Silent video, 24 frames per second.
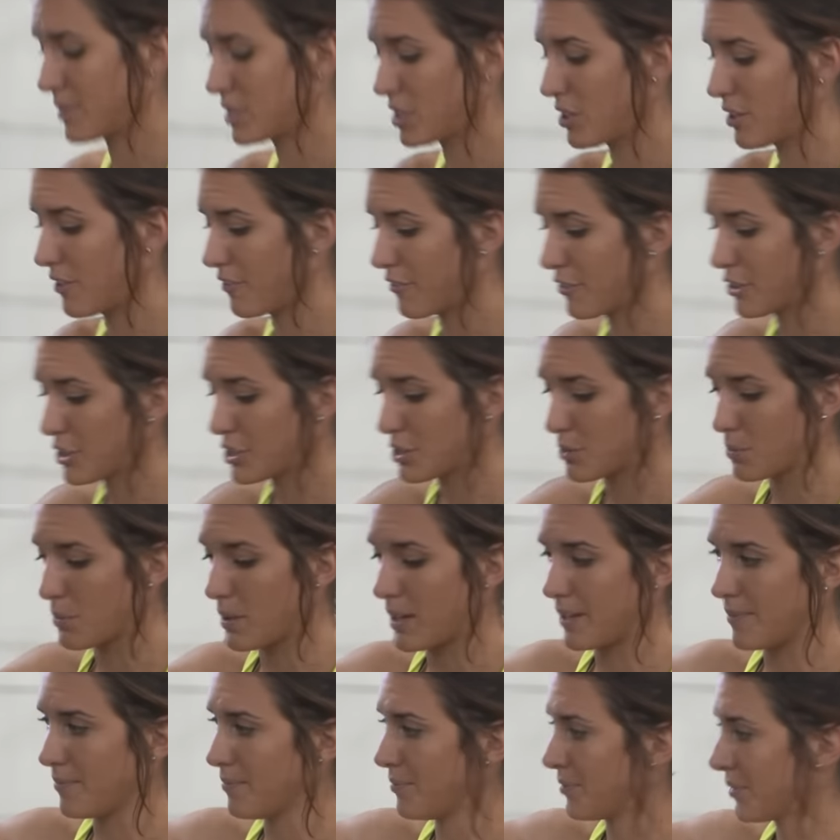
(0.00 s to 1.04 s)
So the first
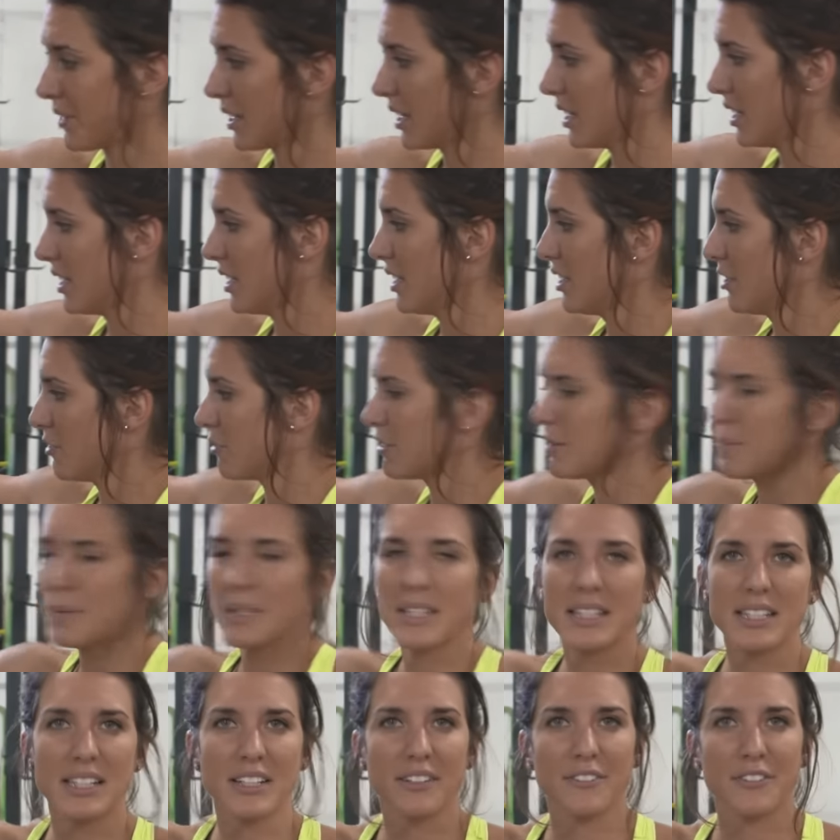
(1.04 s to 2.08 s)
one, would it be
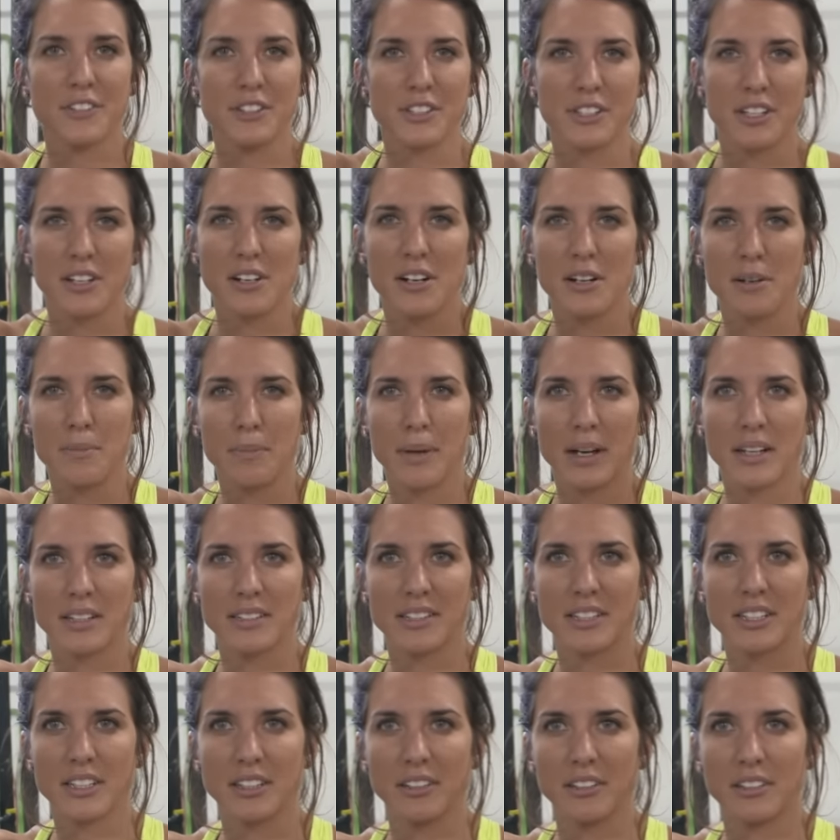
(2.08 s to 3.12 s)
easier if you stood on a
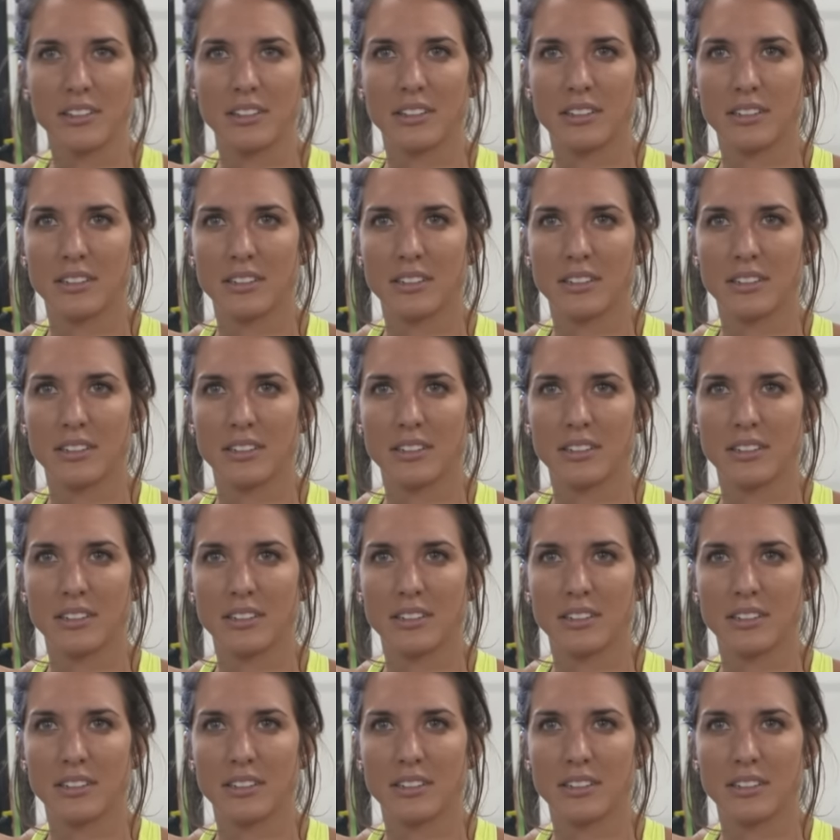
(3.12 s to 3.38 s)
box too?